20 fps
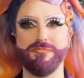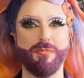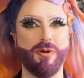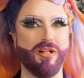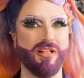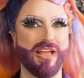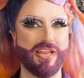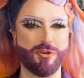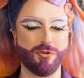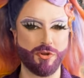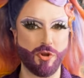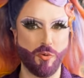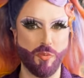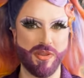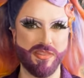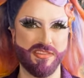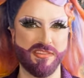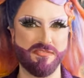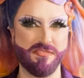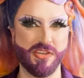Well, I don't know
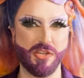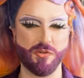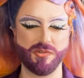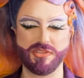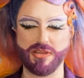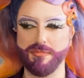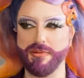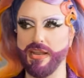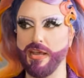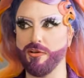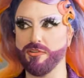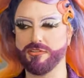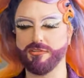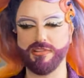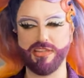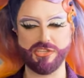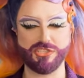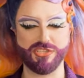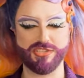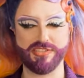when this video is coming out, so
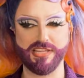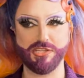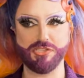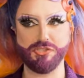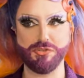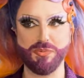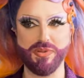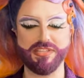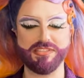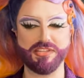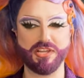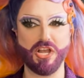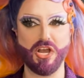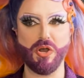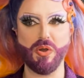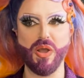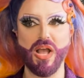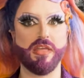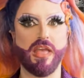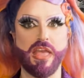let's just say two weeks ago.